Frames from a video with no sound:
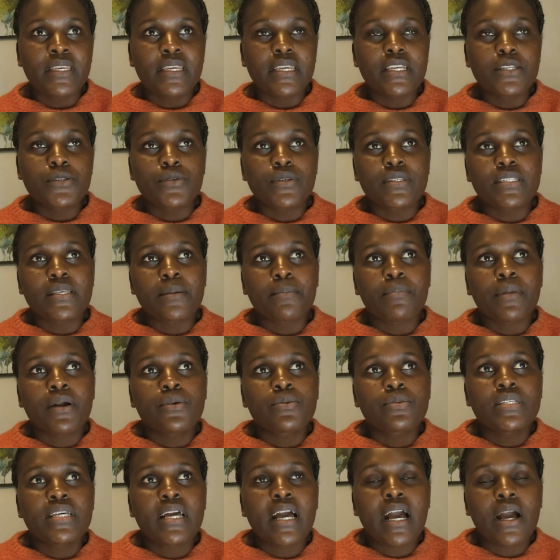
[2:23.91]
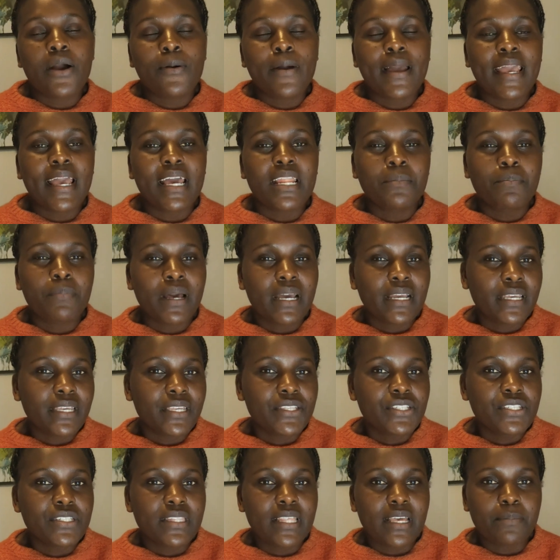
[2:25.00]
It was about how I had
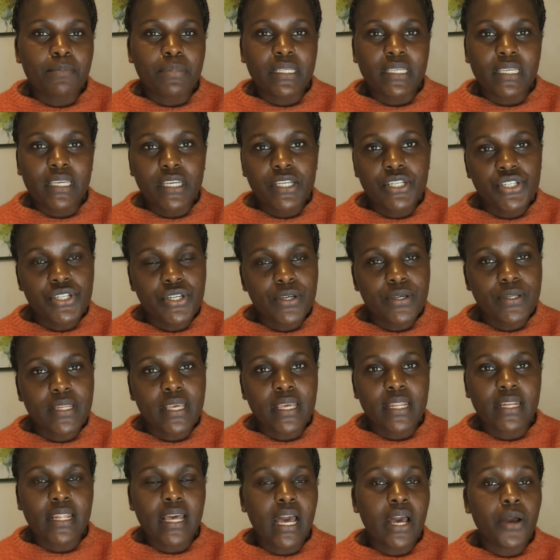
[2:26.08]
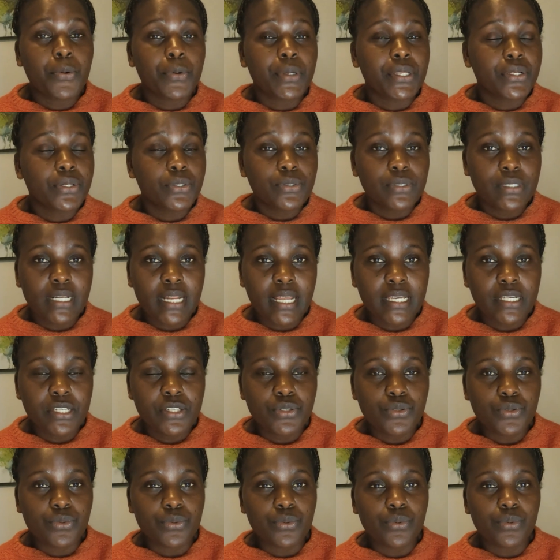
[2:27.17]
packaged the application and how it looked
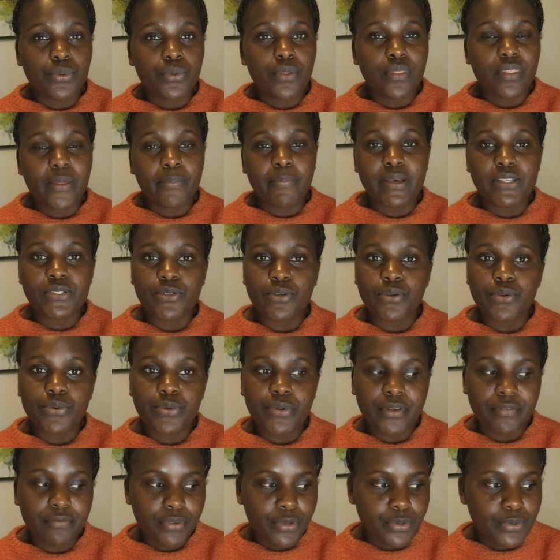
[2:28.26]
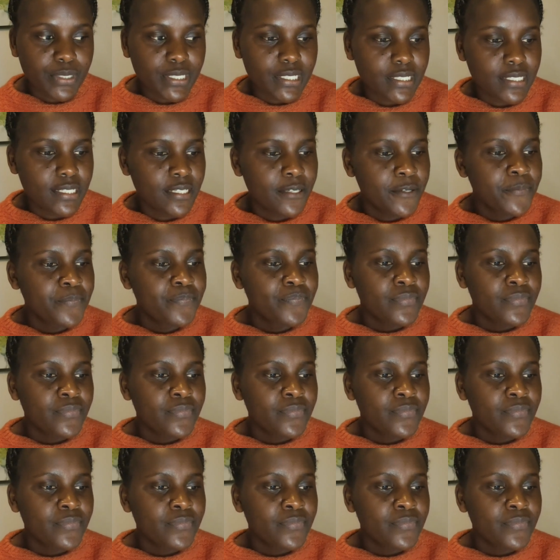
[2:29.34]
like to the person who reviewed it.